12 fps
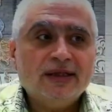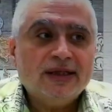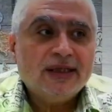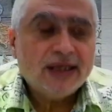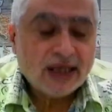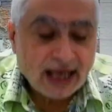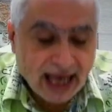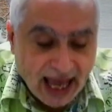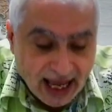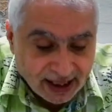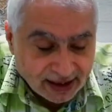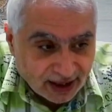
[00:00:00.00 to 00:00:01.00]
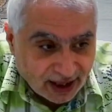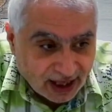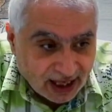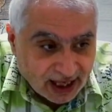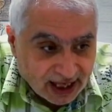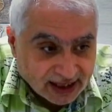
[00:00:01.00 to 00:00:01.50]
And his
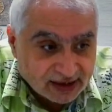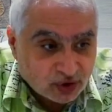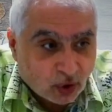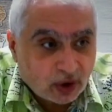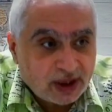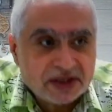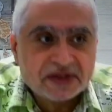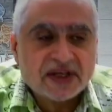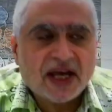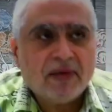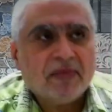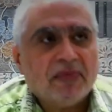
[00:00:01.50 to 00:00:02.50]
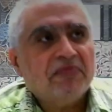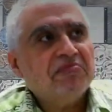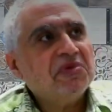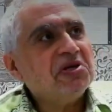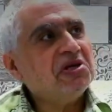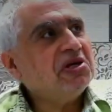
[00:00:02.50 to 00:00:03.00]
colleague same.
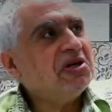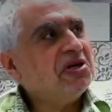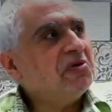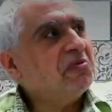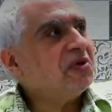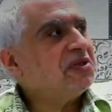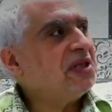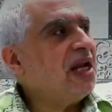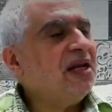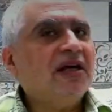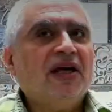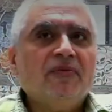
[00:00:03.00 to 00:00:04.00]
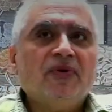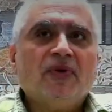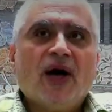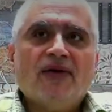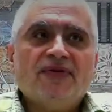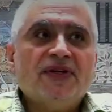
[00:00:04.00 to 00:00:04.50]
He was telling him, you have this,
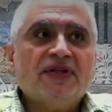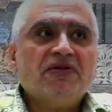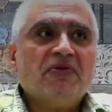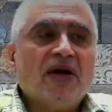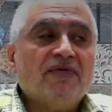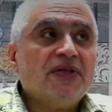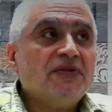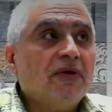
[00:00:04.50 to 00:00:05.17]
you have this, you have this.